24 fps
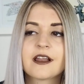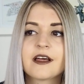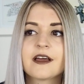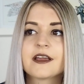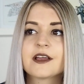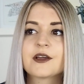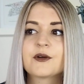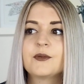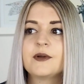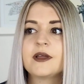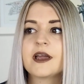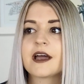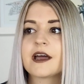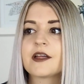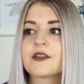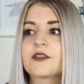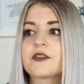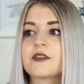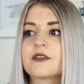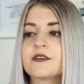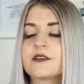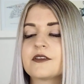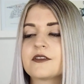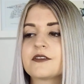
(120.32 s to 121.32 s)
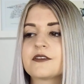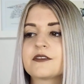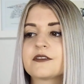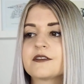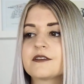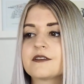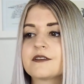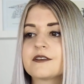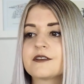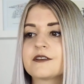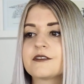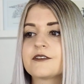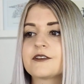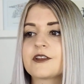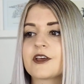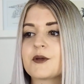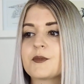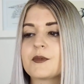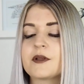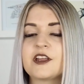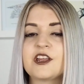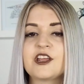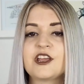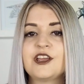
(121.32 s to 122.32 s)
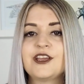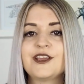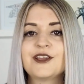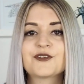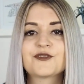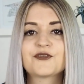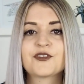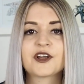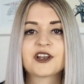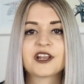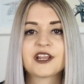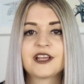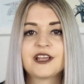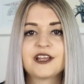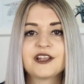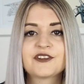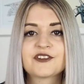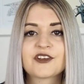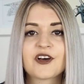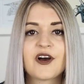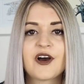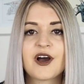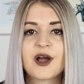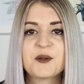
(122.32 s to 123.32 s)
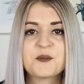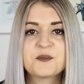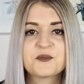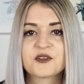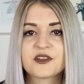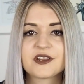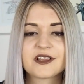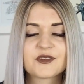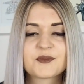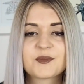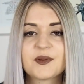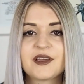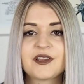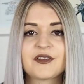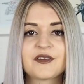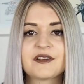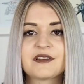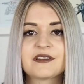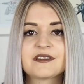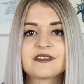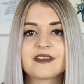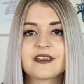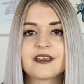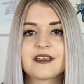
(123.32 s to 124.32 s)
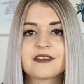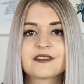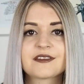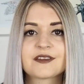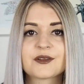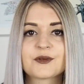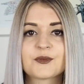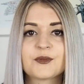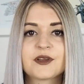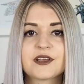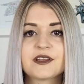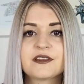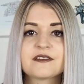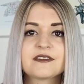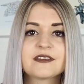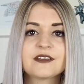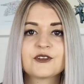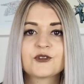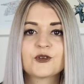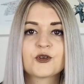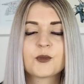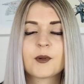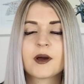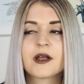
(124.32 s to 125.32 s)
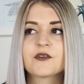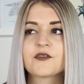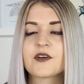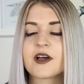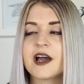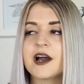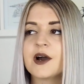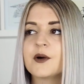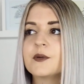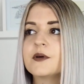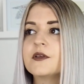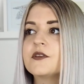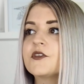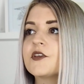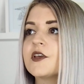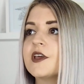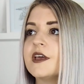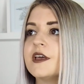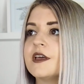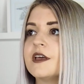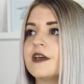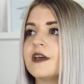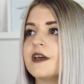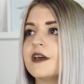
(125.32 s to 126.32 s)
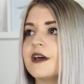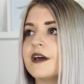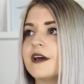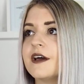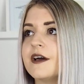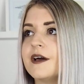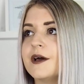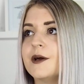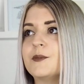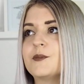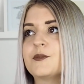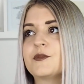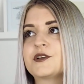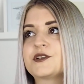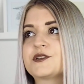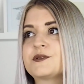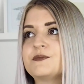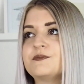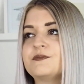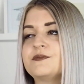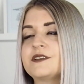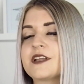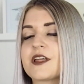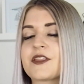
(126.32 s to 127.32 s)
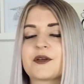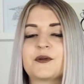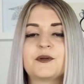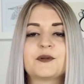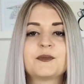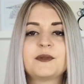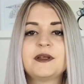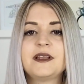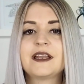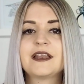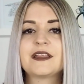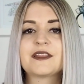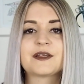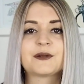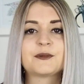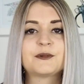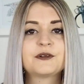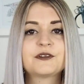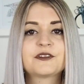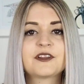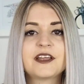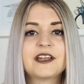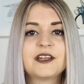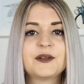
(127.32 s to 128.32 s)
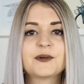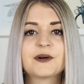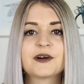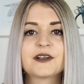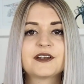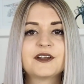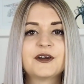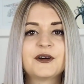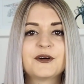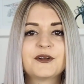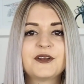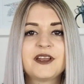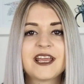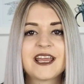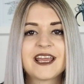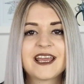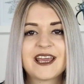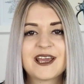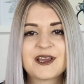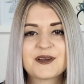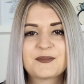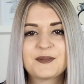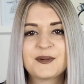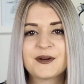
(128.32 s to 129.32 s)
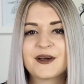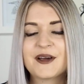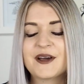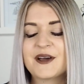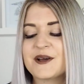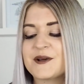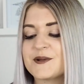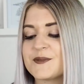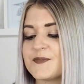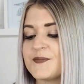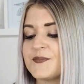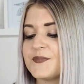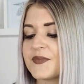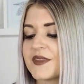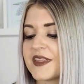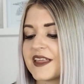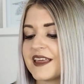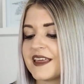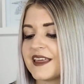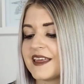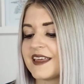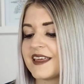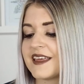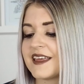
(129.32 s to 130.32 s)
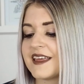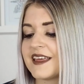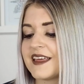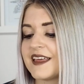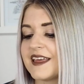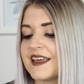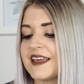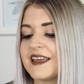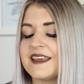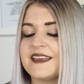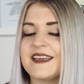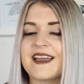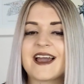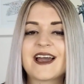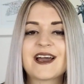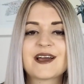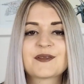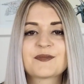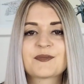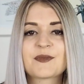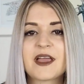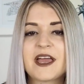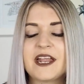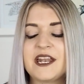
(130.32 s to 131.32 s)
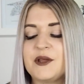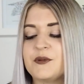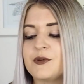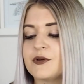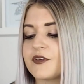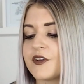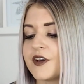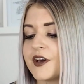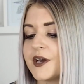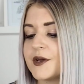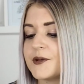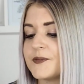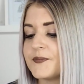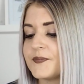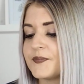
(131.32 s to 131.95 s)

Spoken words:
Like, we had just so many funny times and experiences, and we can sit and talk about it for hours. Nothing would mean anything to anyone on here, but yeah, any with her.